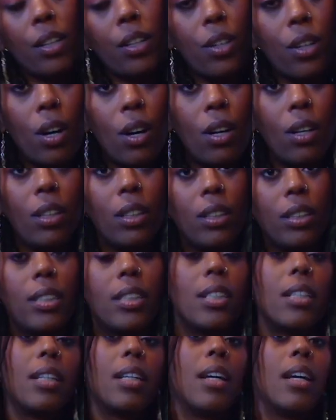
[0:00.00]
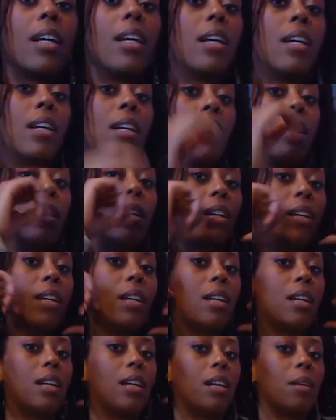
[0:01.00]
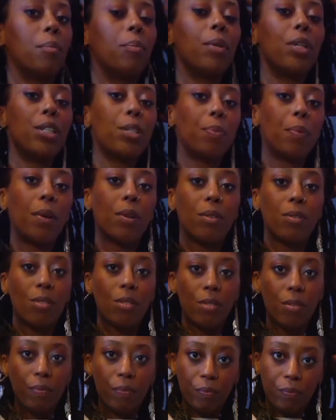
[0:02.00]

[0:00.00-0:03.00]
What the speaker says: called bridge pose.